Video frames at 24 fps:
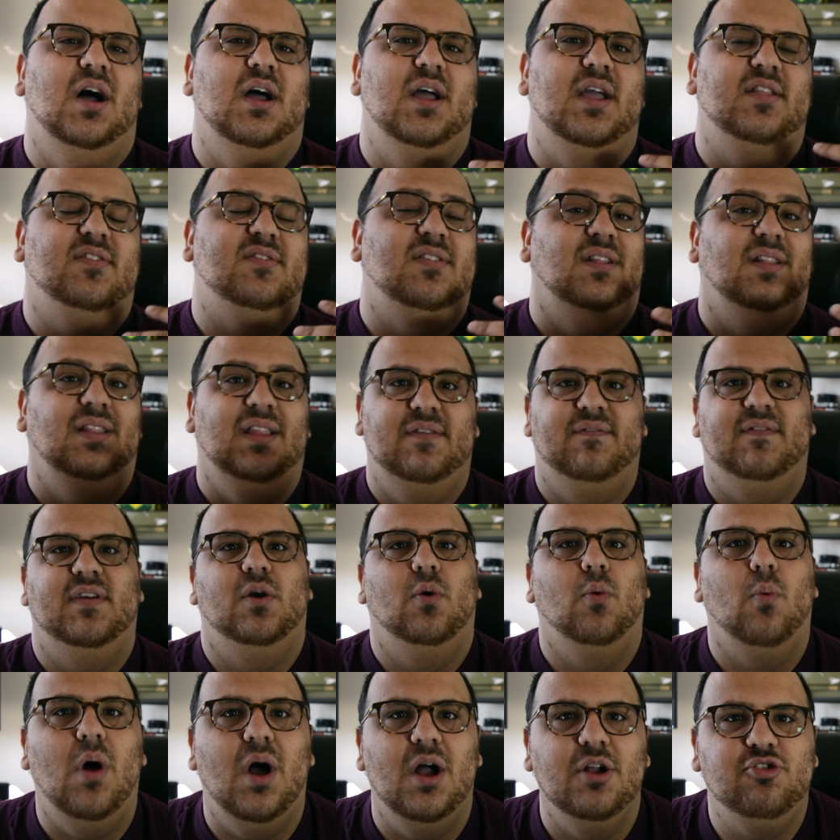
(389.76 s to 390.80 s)
it's a
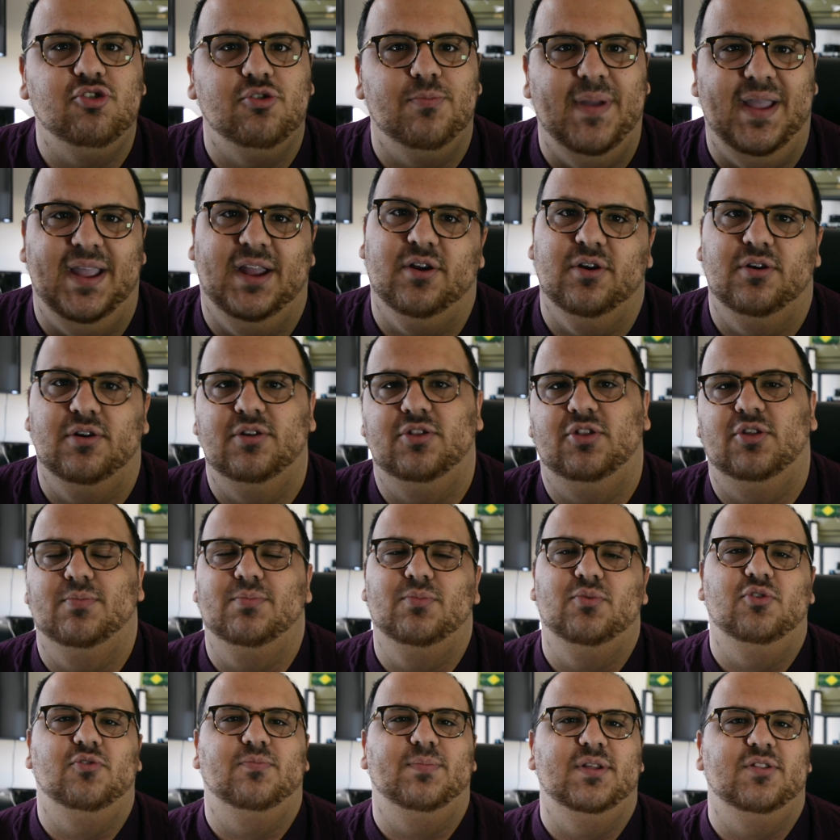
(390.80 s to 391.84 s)
living watchmaker, the
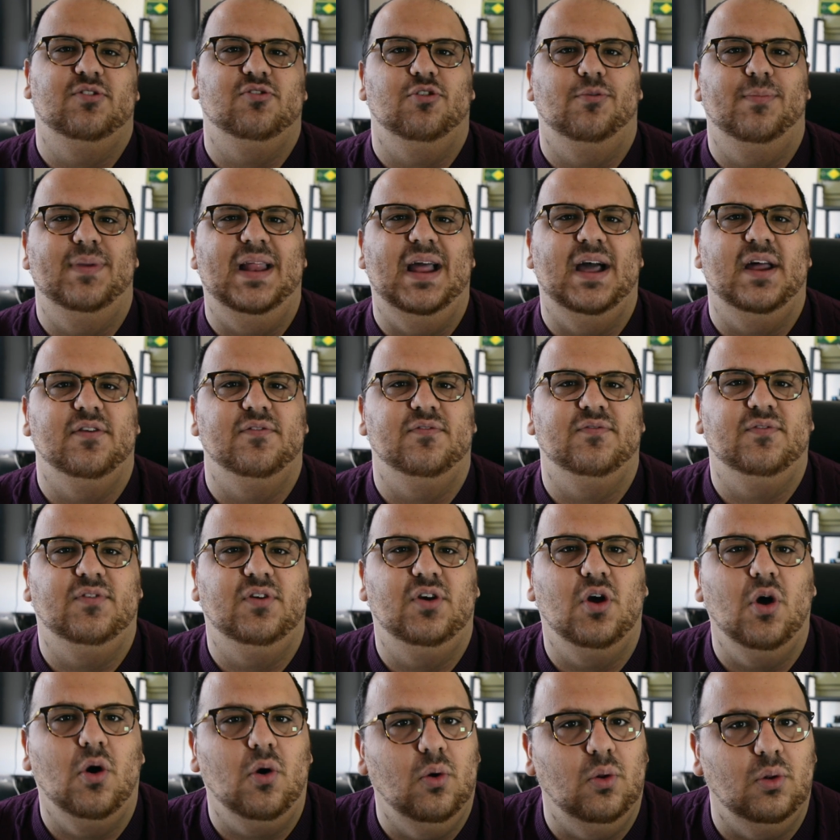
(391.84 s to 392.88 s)
movements are made out of
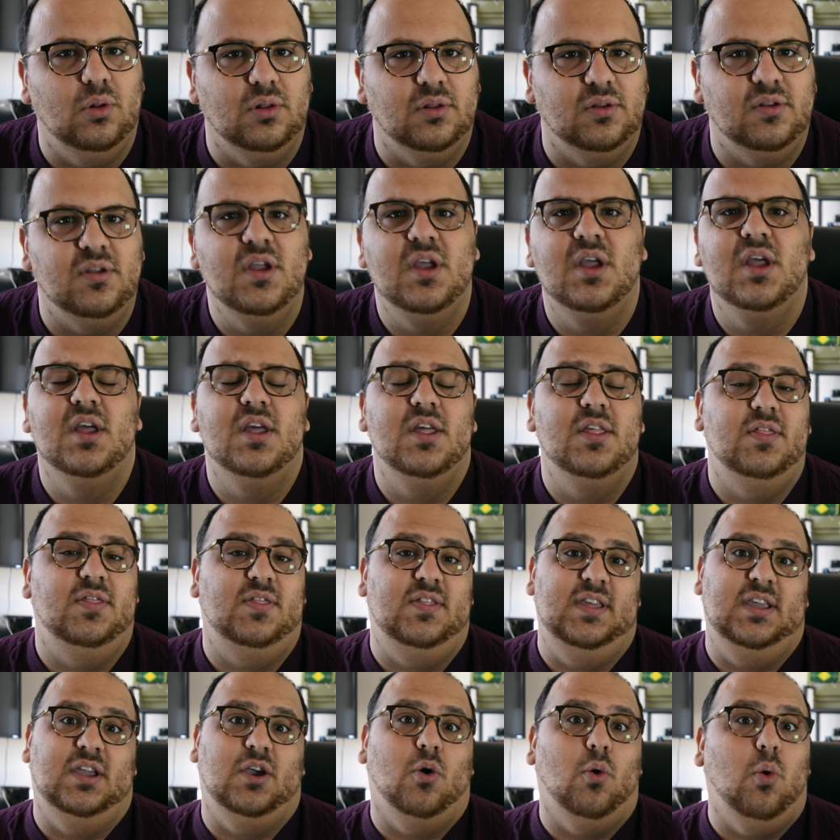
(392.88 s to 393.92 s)
gold,
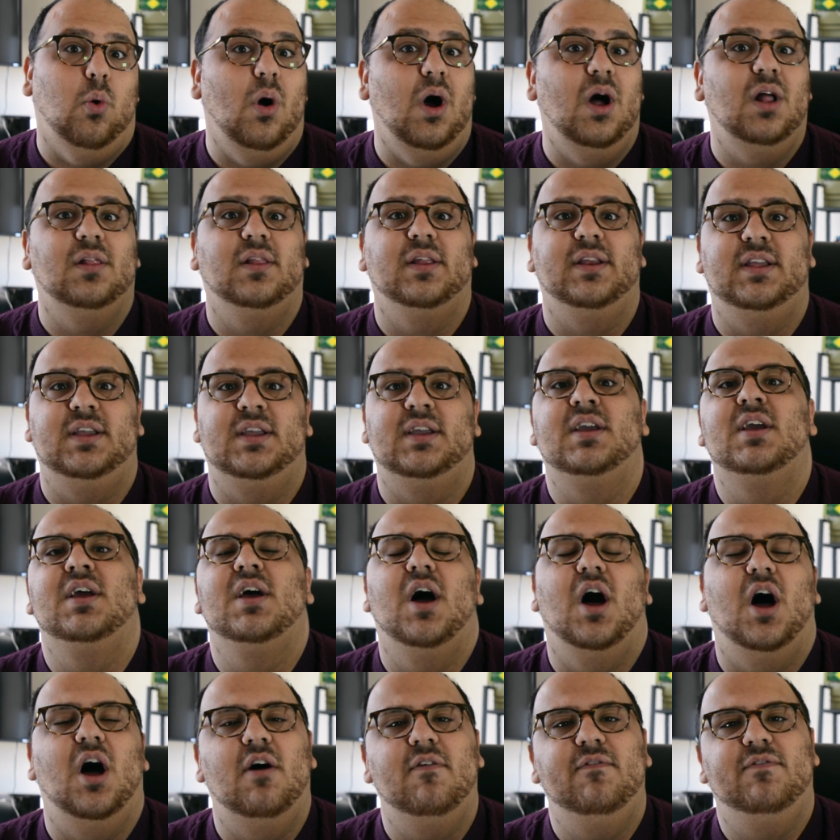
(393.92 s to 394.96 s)
the quality
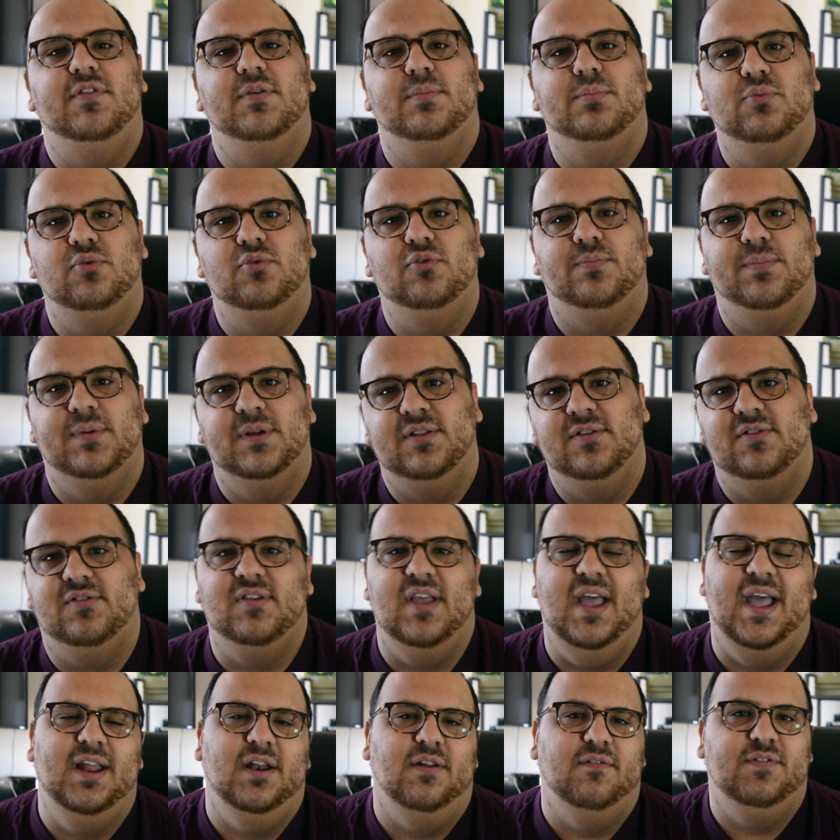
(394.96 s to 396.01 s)
of the movements
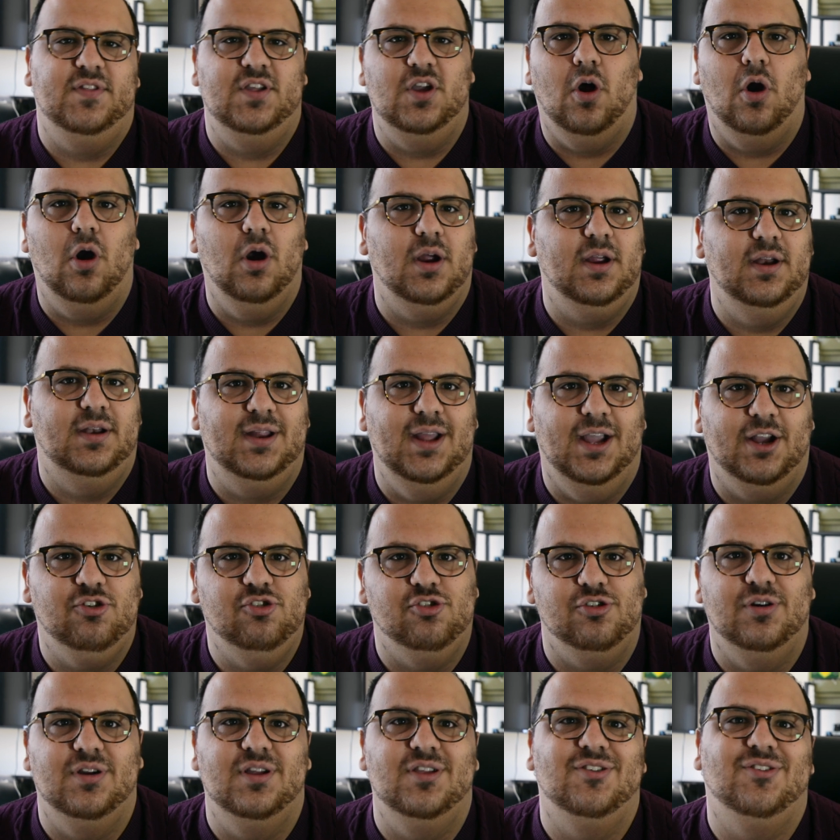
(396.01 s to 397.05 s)
and of the
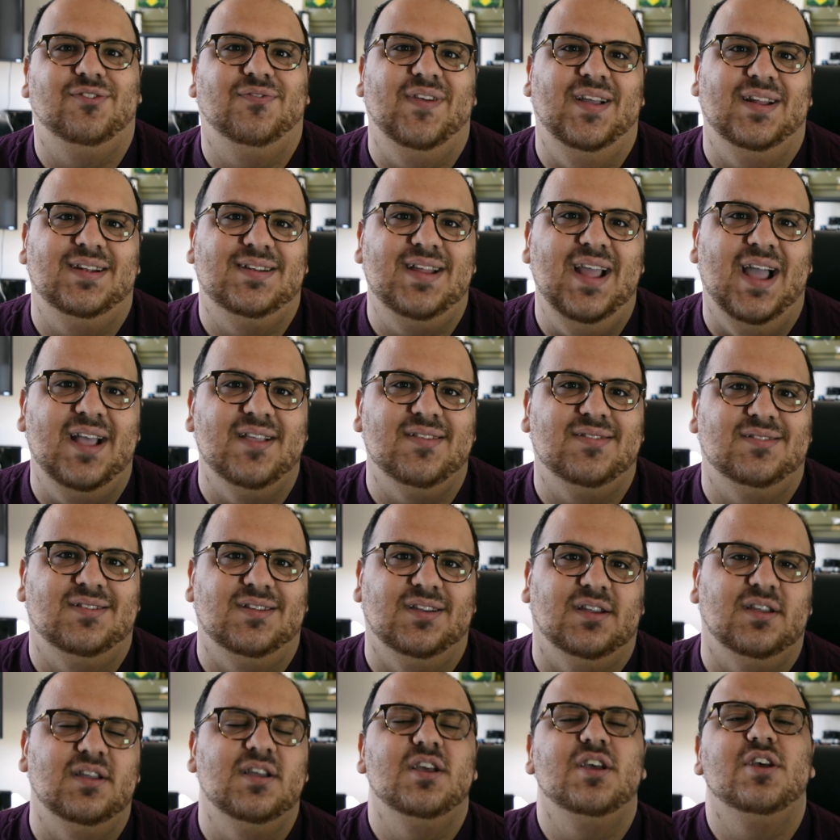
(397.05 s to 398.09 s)
architecture is
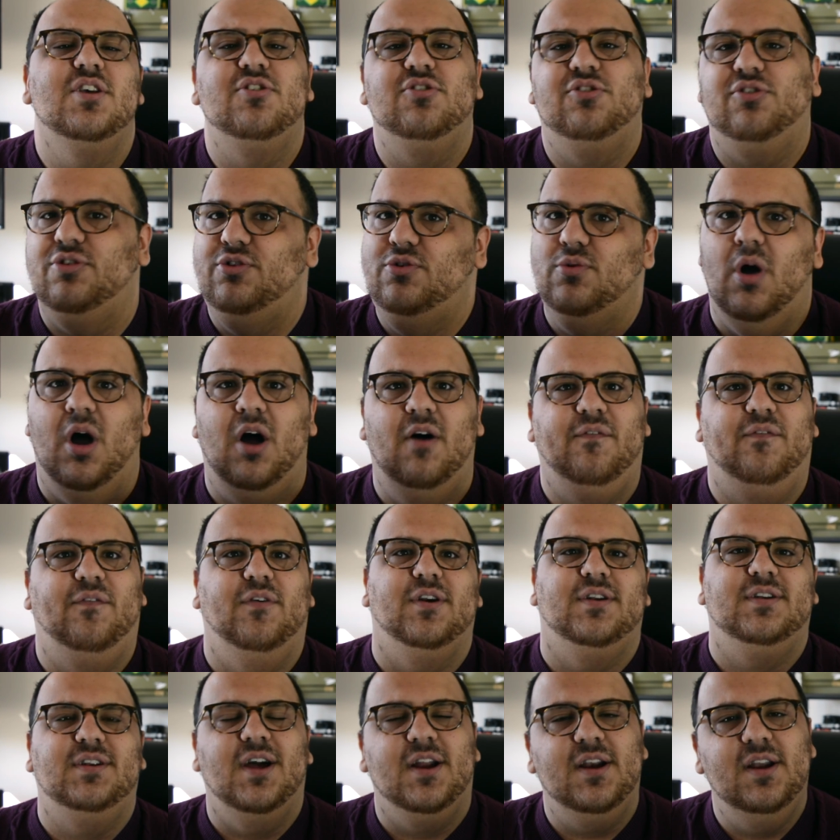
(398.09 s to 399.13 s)
fantastic. So you offer
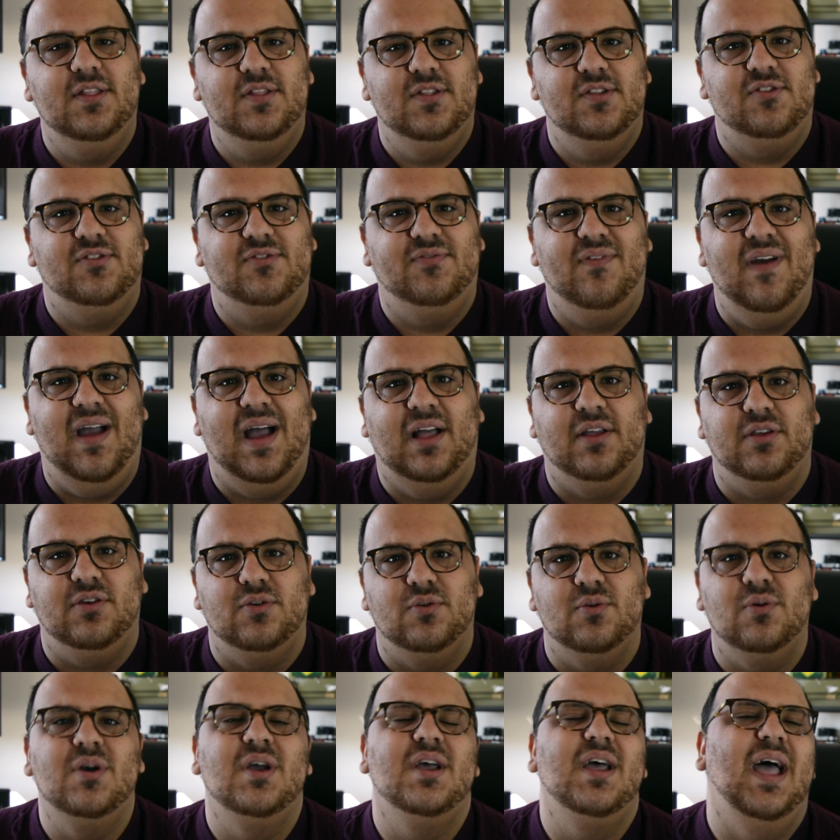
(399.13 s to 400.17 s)
a ton of this
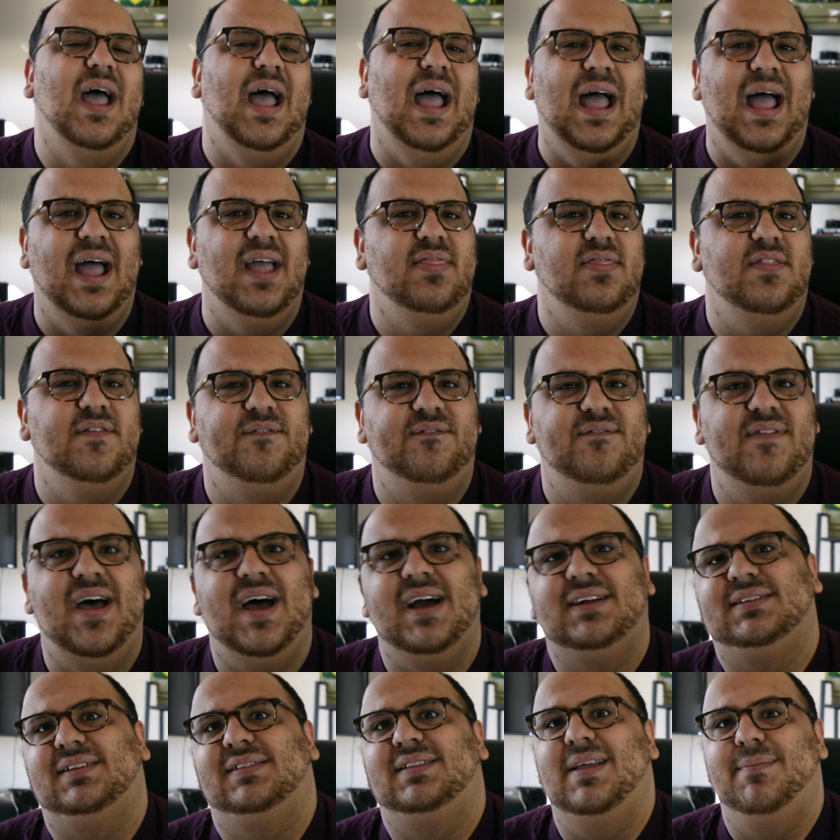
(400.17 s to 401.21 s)
value. Add the
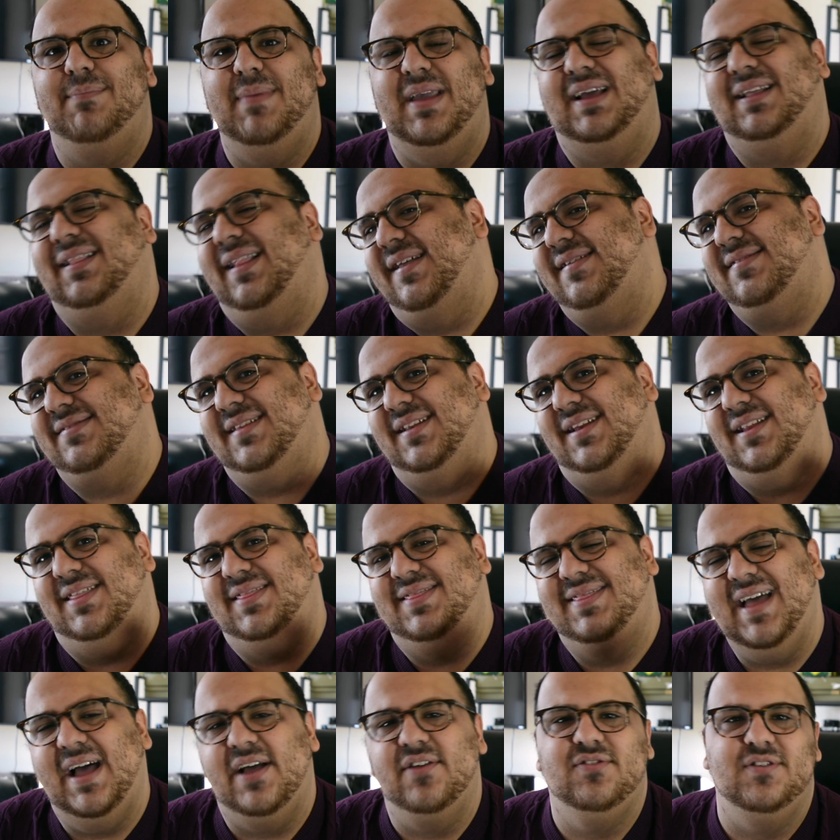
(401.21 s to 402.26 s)
fact that they make less than
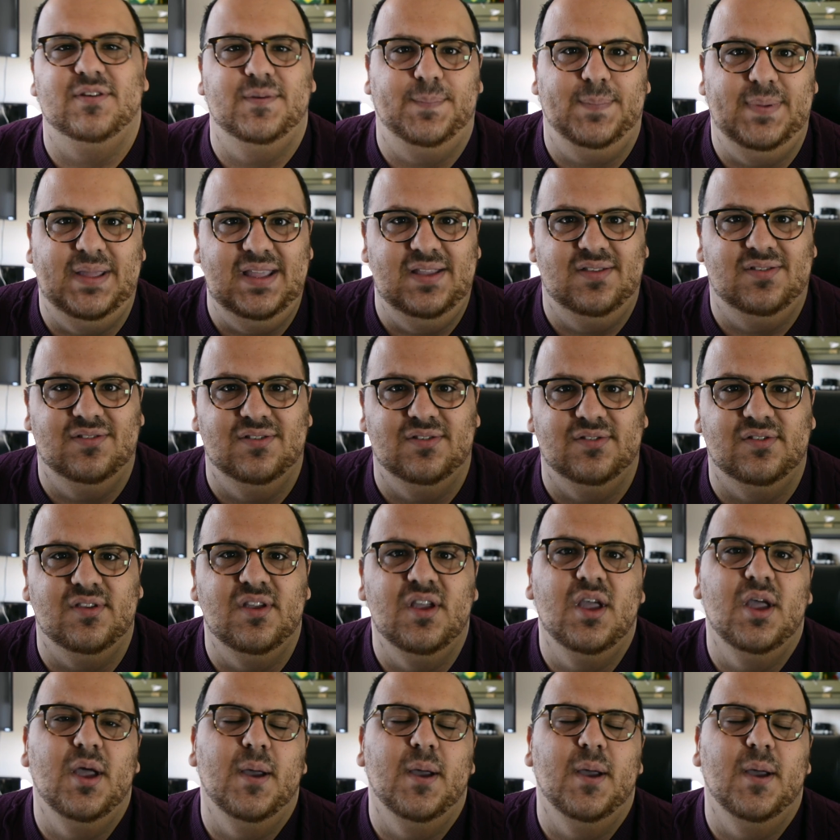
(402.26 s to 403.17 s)
1,000 pieces